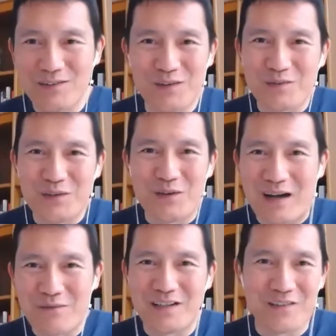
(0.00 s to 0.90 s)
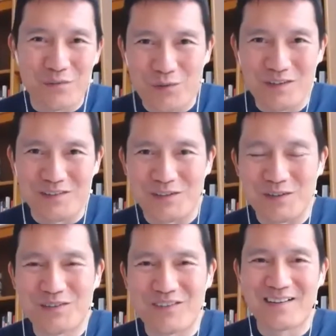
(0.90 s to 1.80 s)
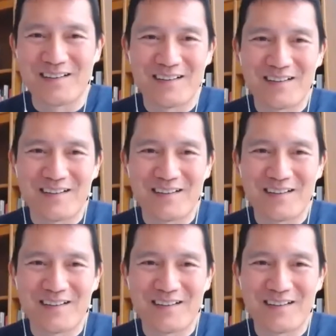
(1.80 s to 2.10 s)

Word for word: You don't, you don't have any other work to do, right?